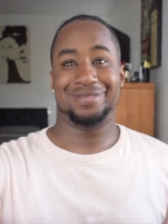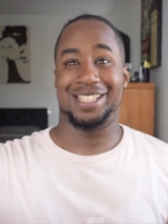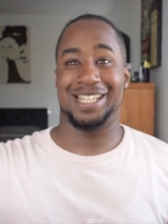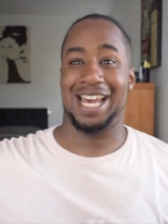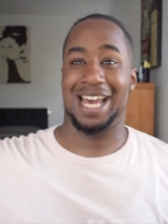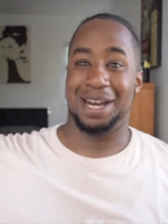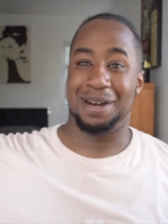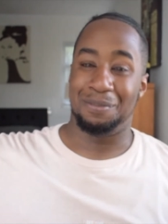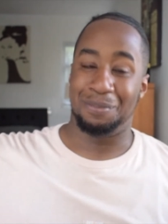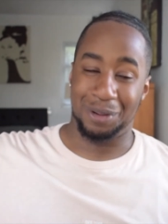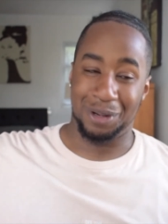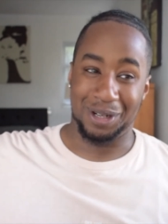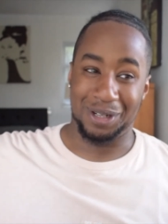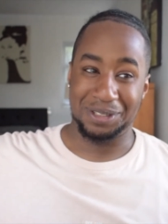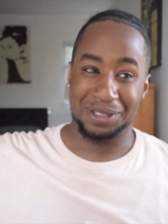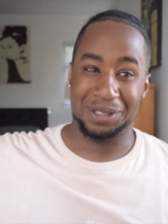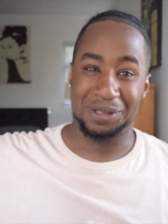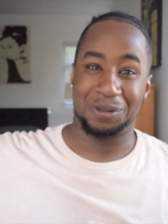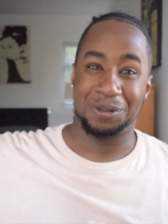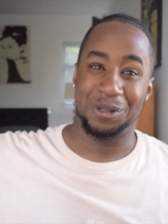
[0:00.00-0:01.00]
10
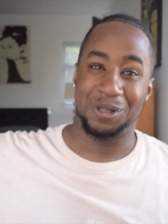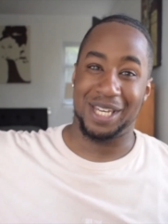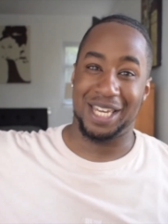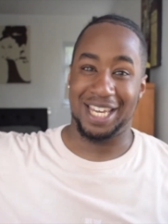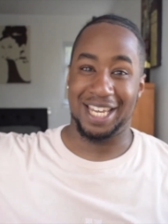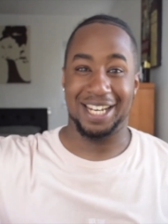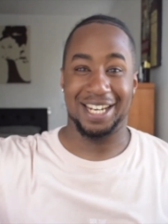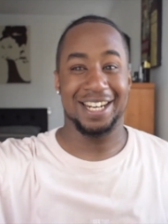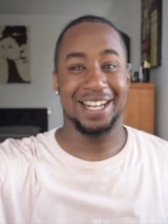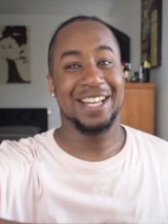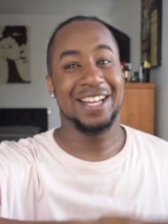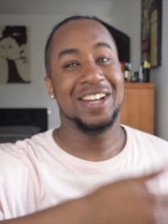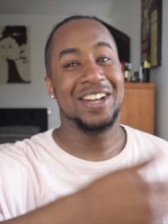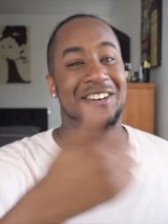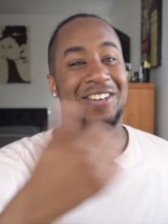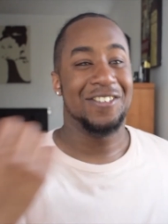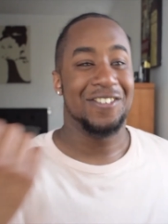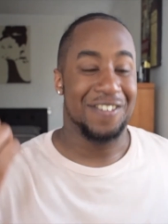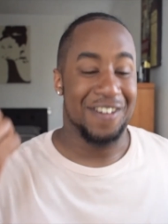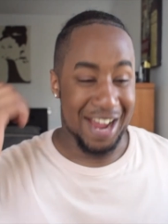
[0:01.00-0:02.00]
blocks walking
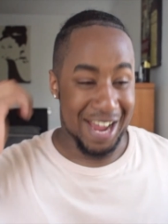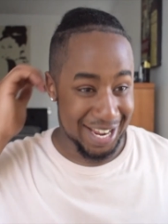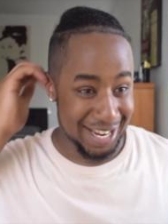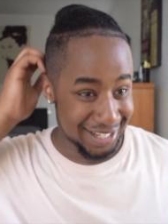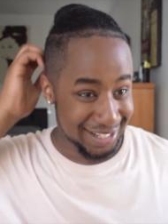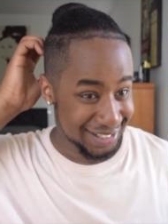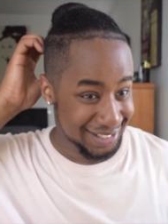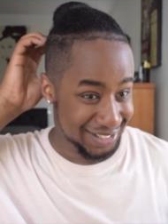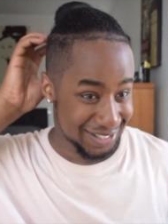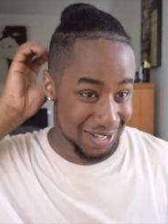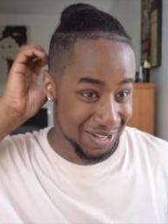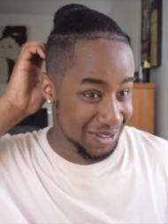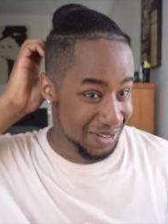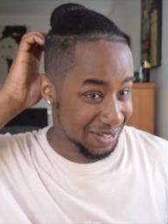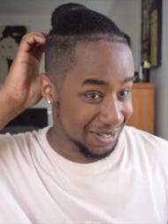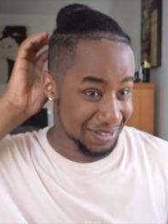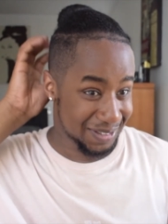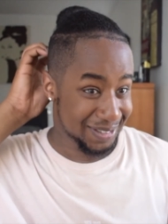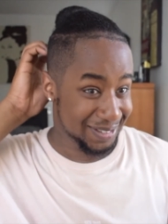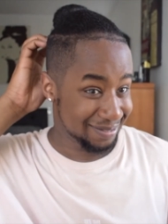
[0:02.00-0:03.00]
right.
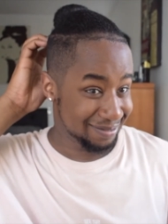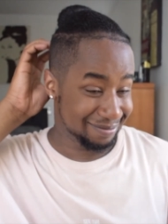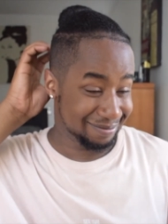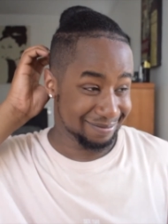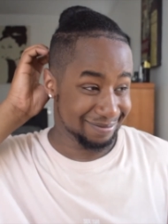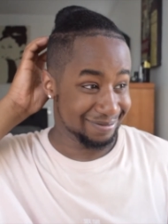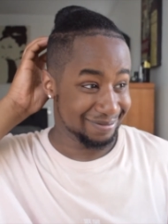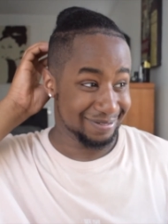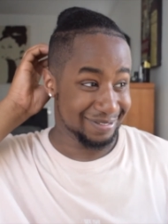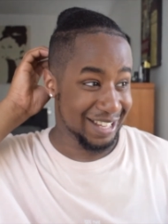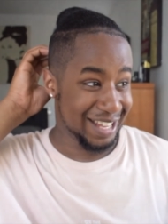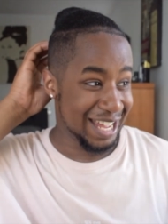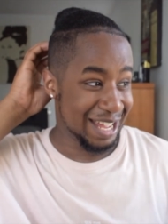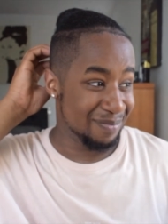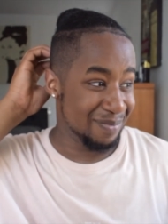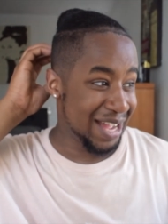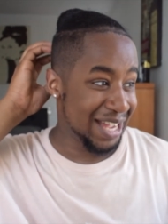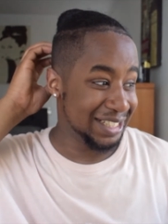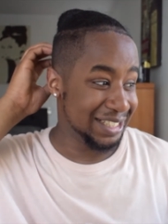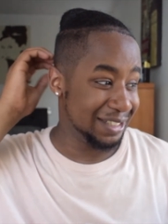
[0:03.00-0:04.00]
So
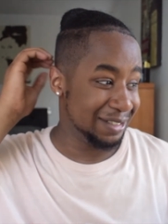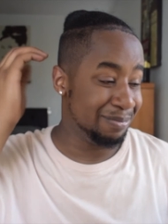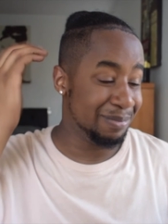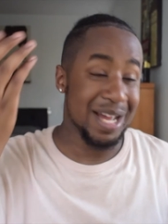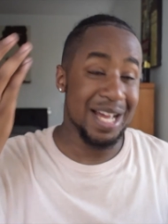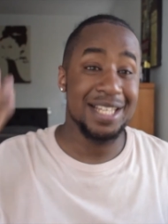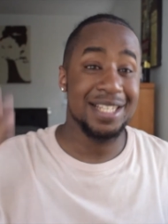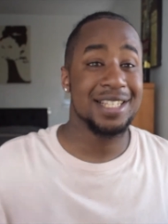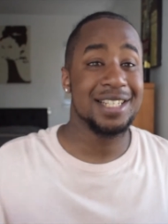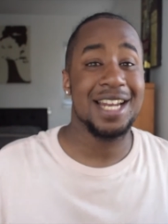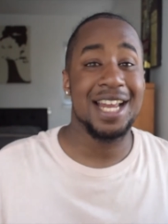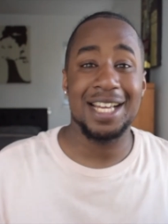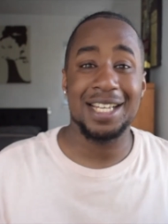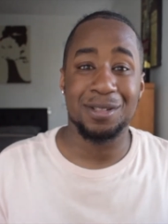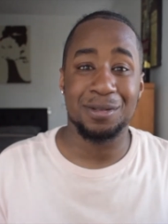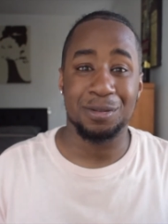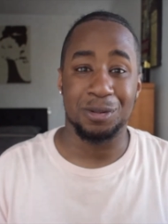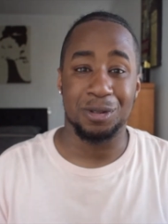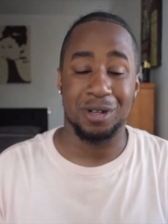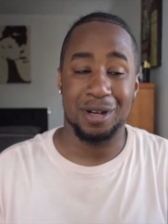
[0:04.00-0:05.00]
imagine. But it's a
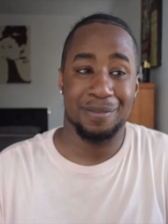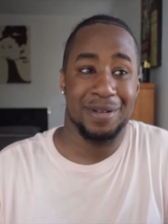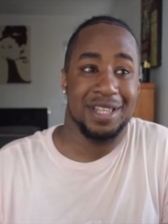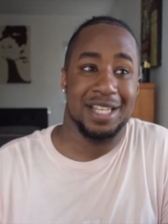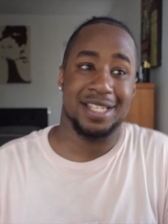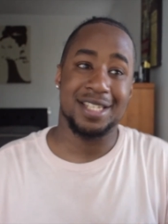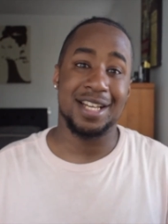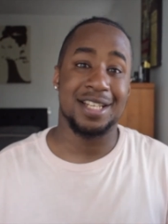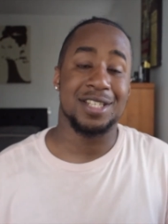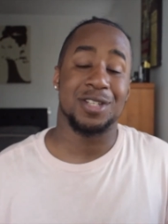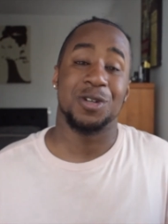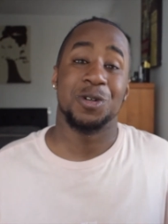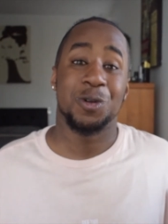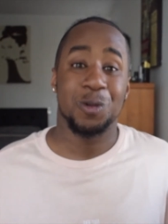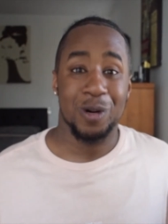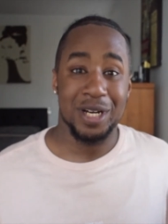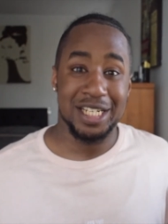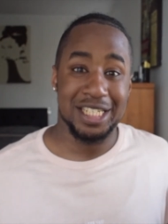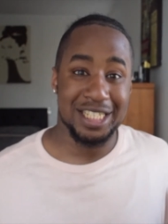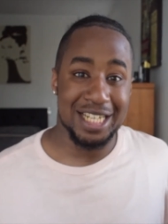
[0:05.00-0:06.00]
nice walk. I mean, the sun's
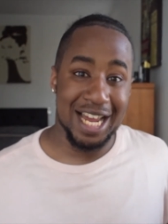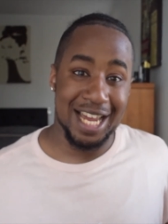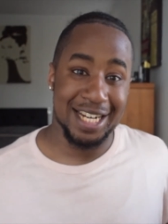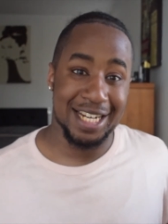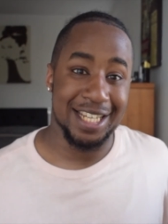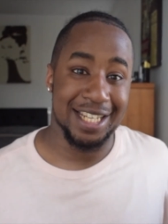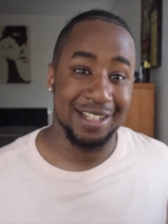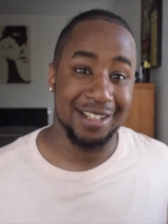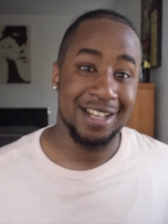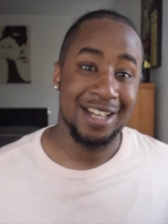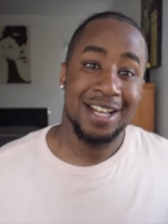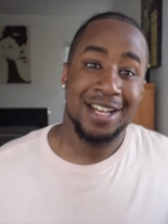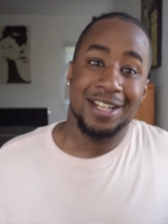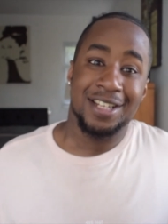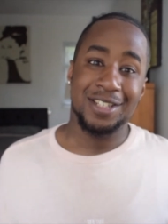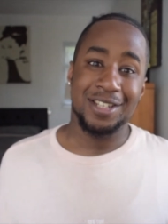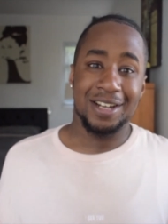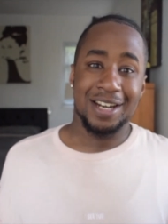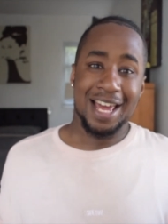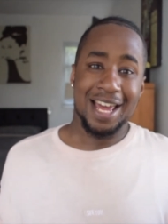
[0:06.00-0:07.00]
always shining.
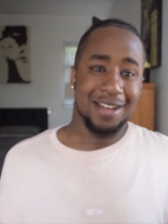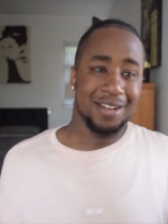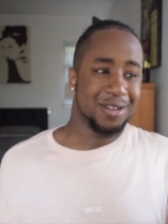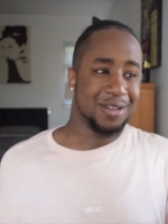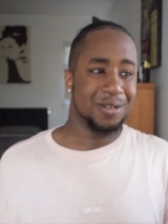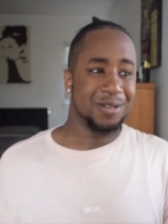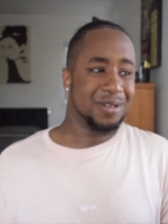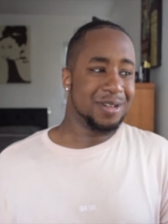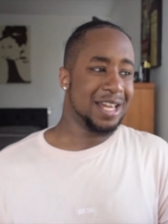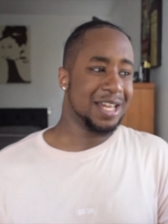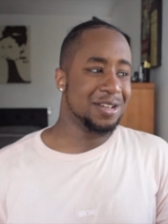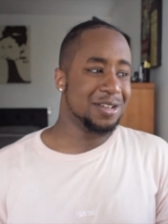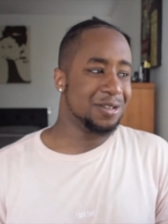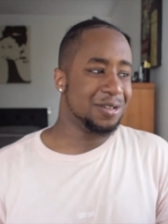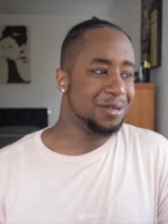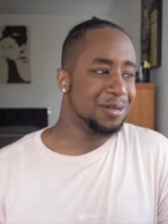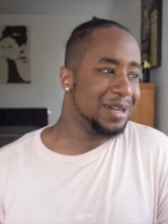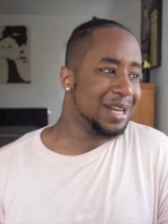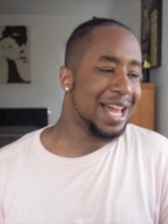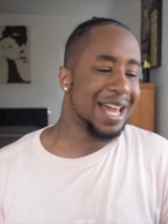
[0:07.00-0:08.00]
So, like, who can
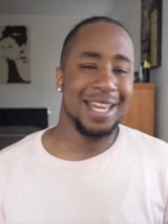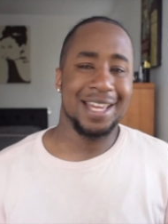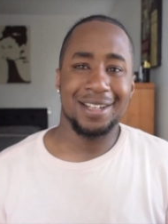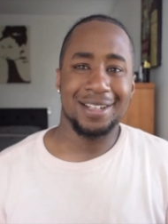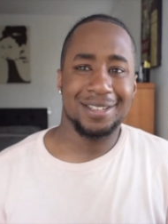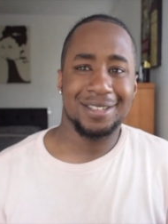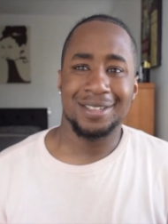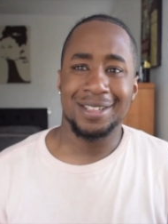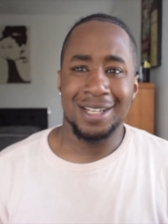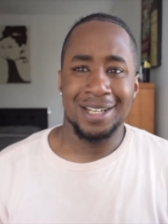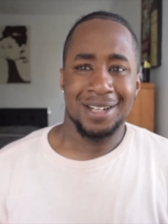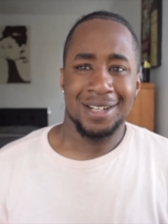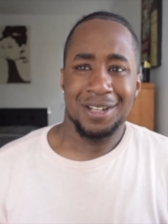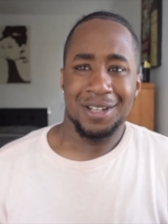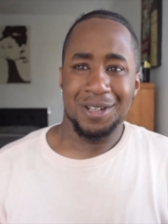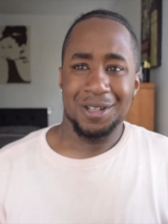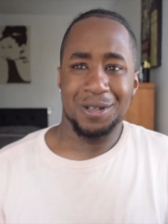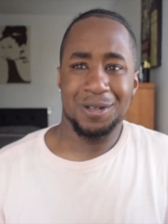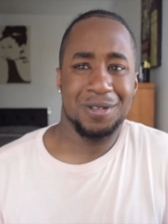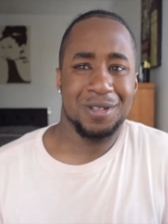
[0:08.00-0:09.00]
you, like,
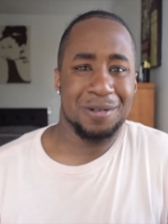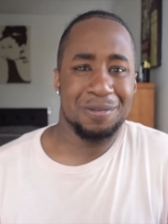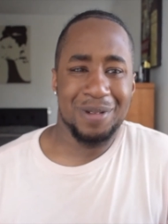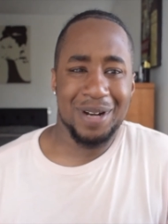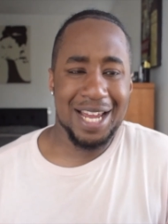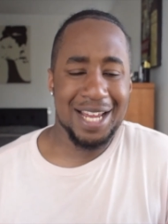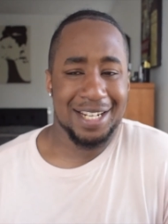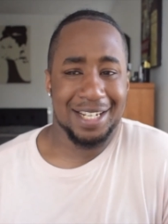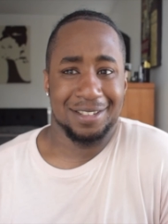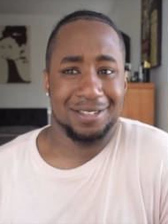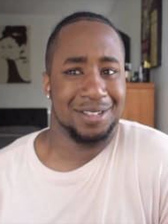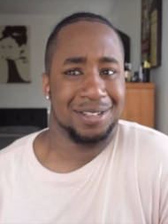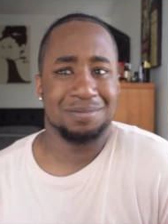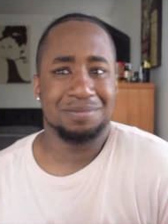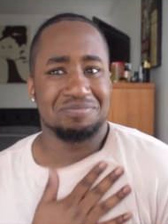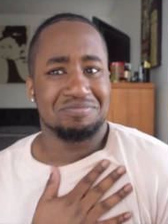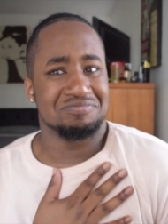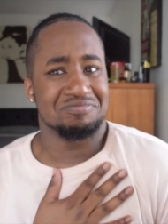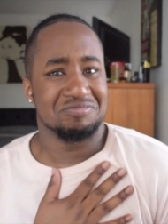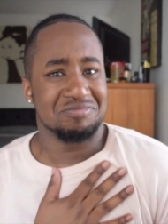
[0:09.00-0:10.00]
who's complaining?
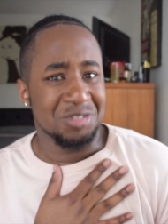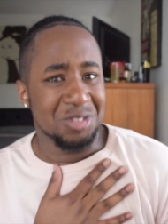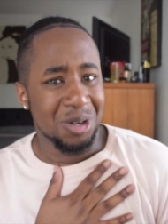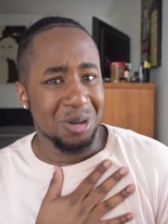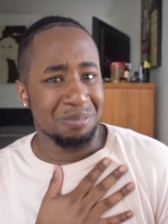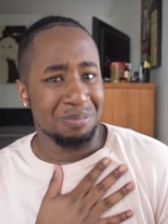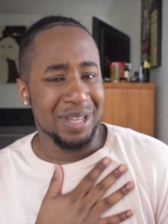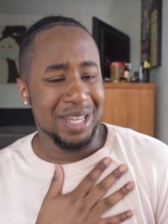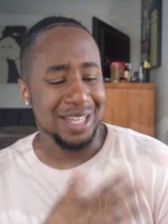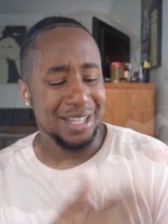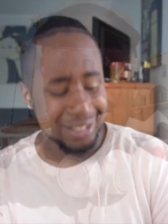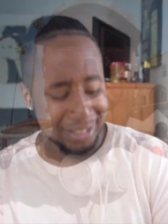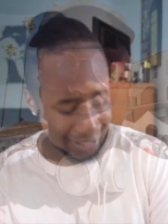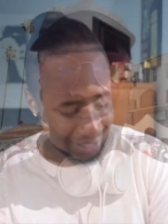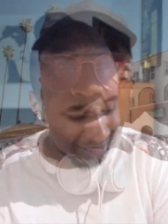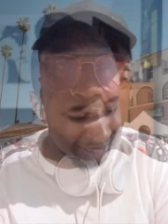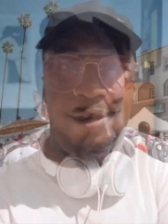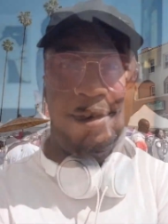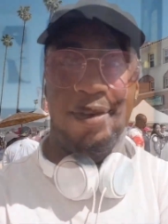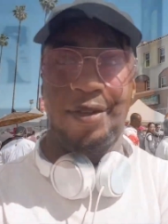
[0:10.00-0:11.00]
not me.
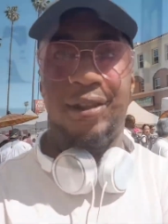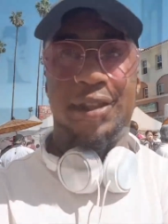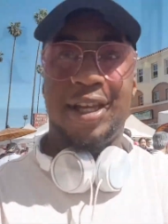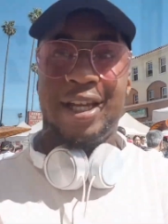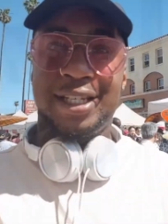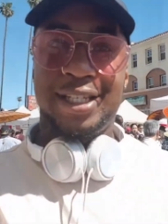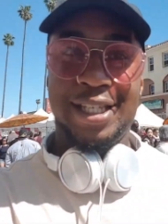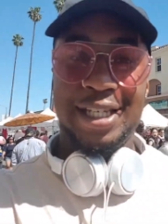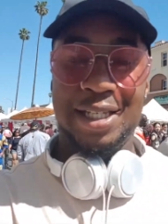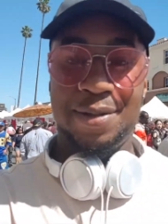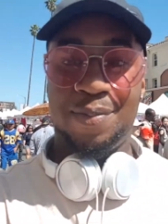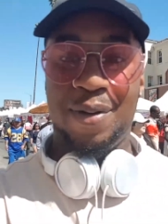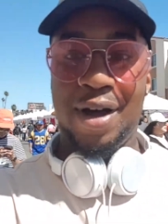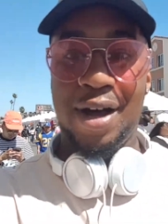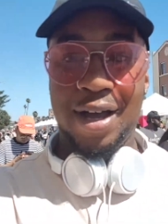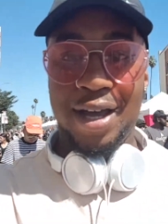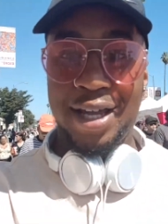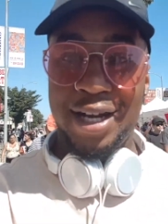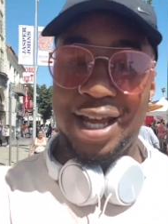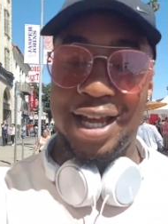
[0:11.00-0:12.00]
So, there's this
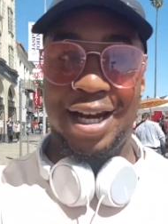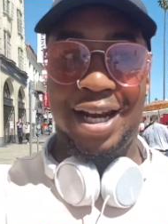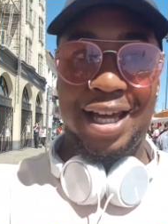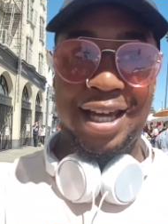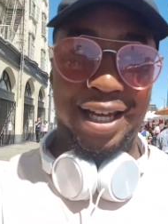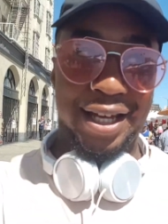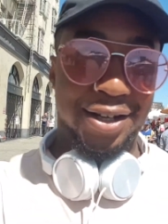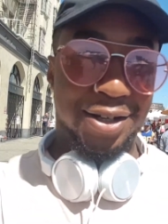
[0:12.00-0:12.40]
part in LA